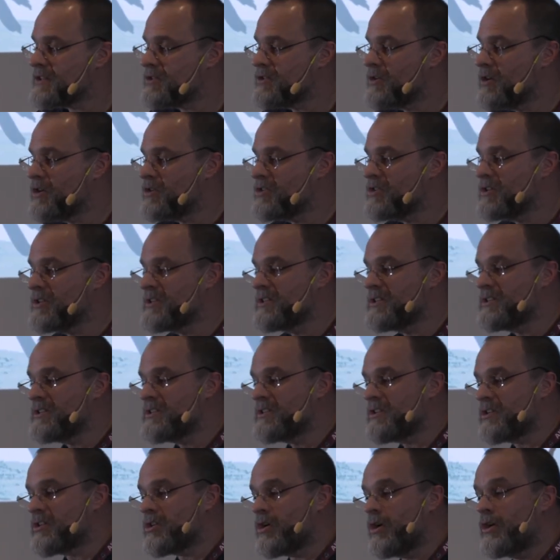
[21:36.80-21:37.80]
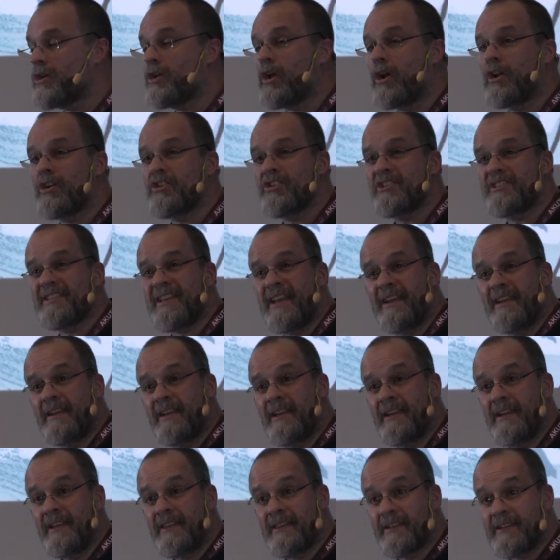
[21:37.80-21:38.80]
surgeons, uh, cardiologists, and
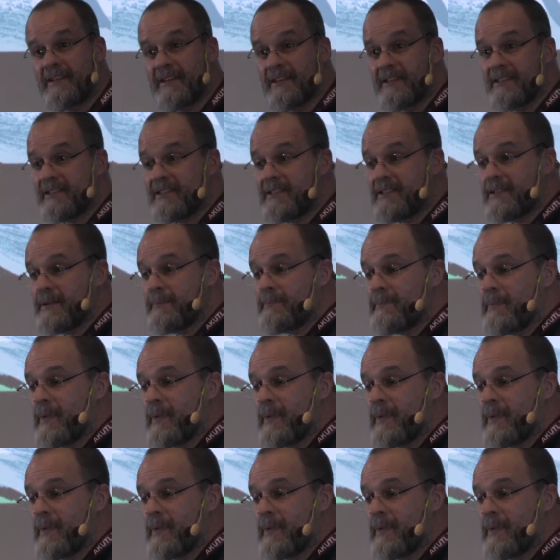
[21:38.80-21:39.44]
anesthetists,